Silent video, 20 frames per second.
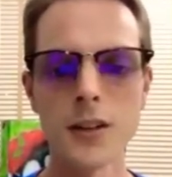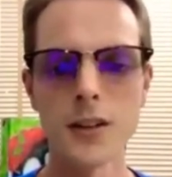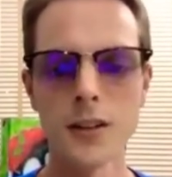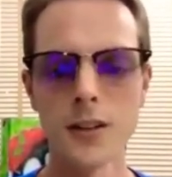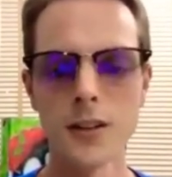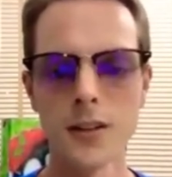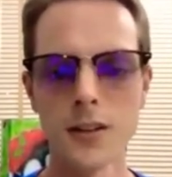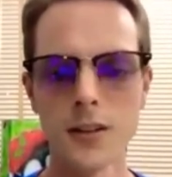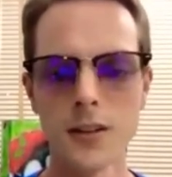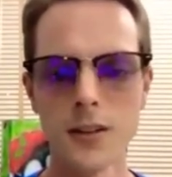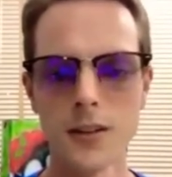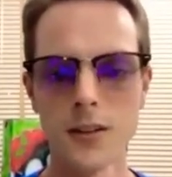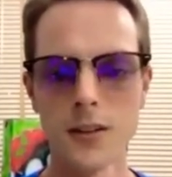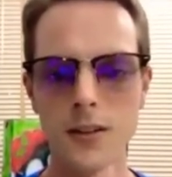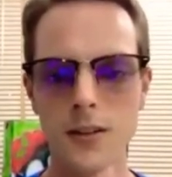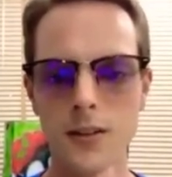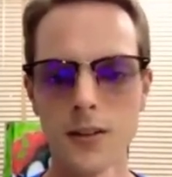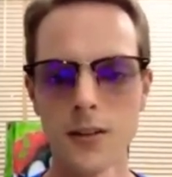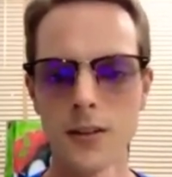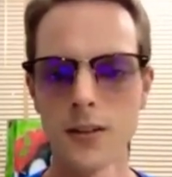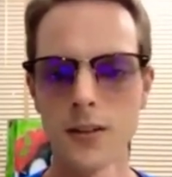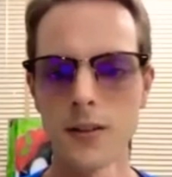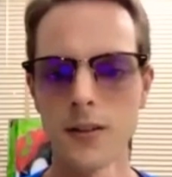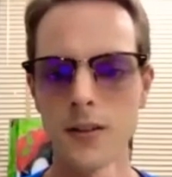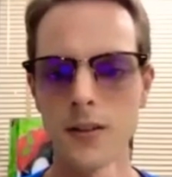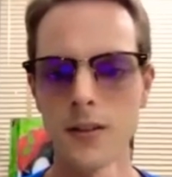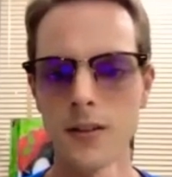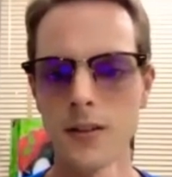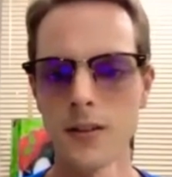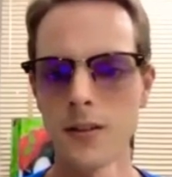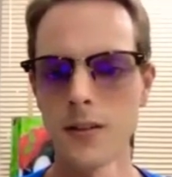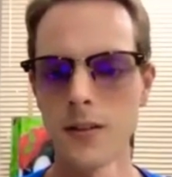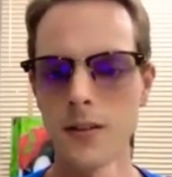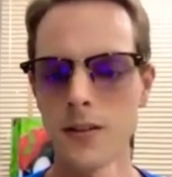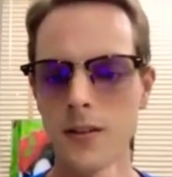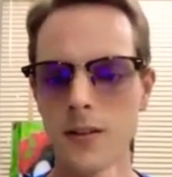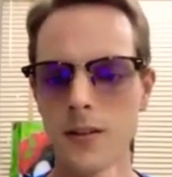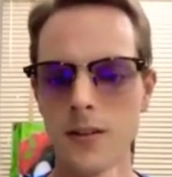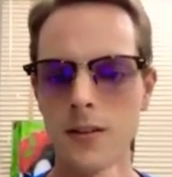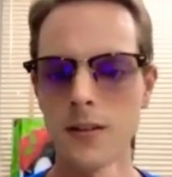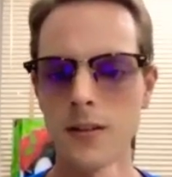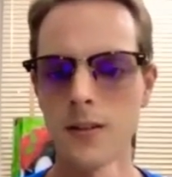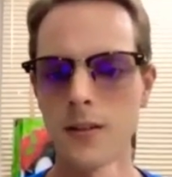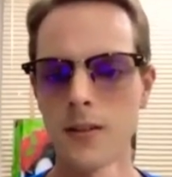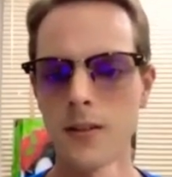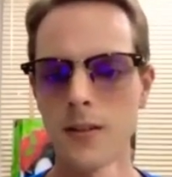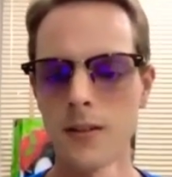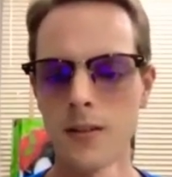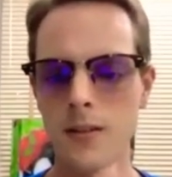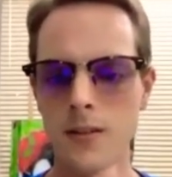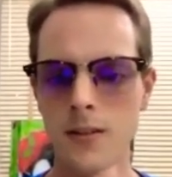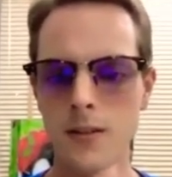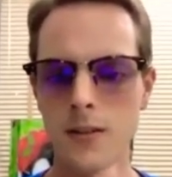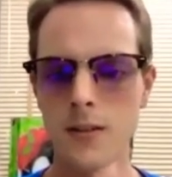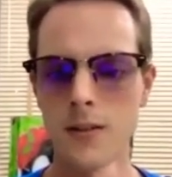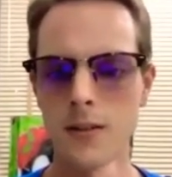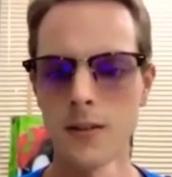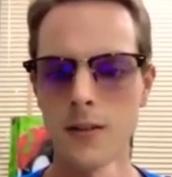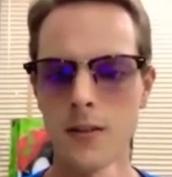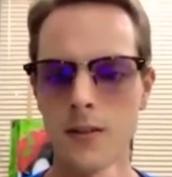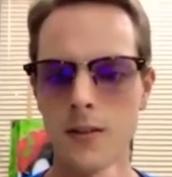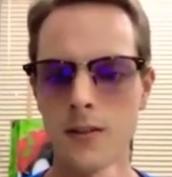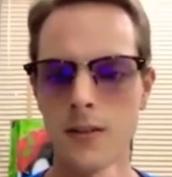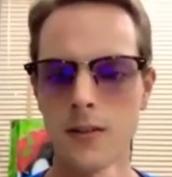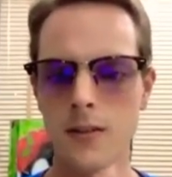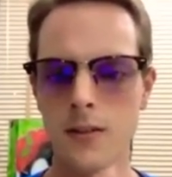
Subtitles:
[no speech]